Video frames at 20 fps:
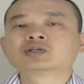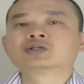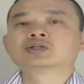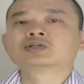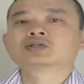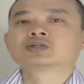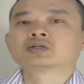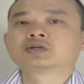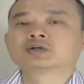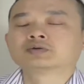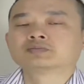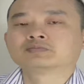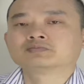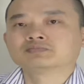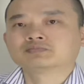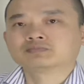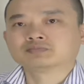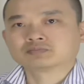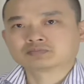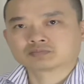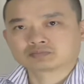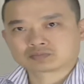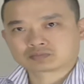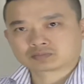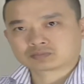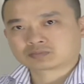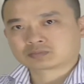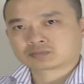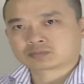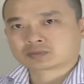So,
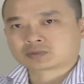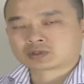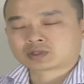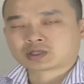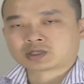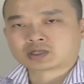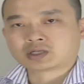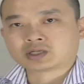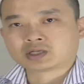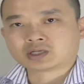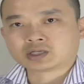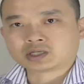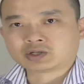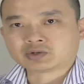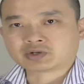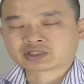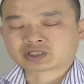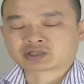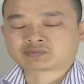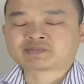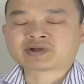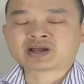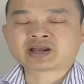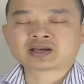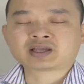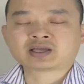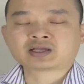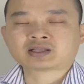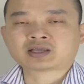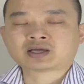he was
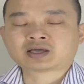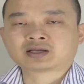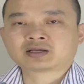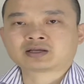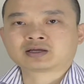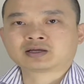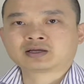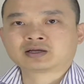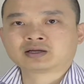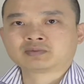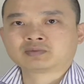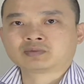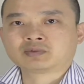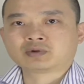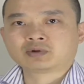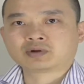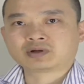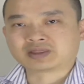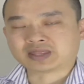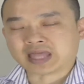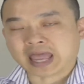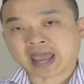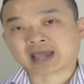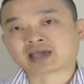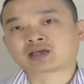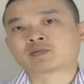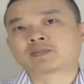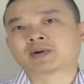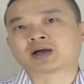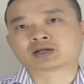explaining that in
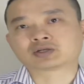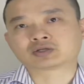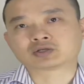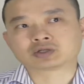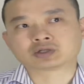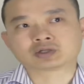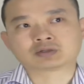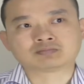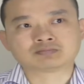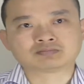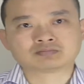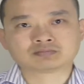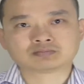acupuncture,